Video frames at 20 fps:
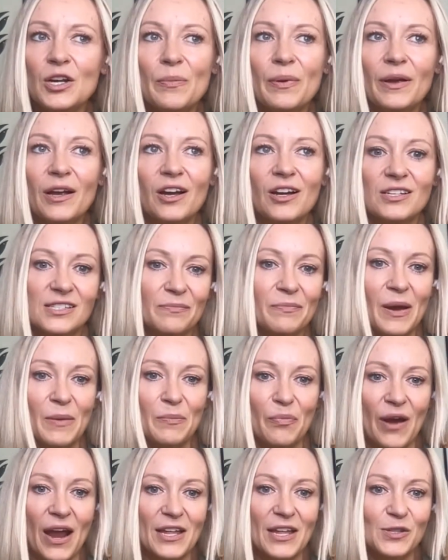because my
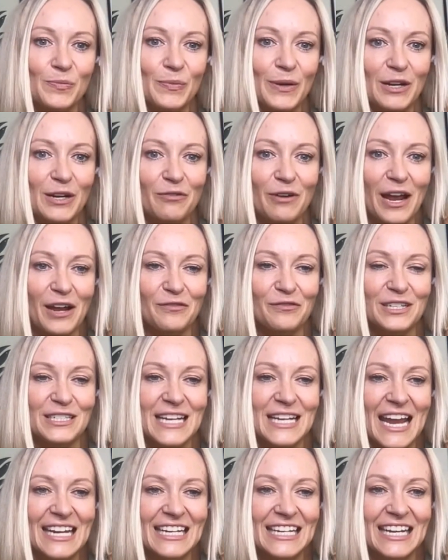brand's been around for
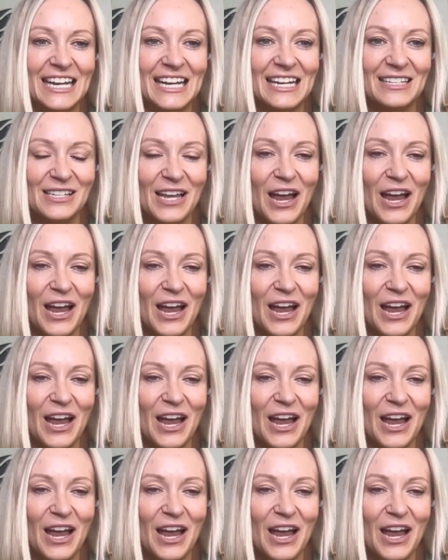10 years,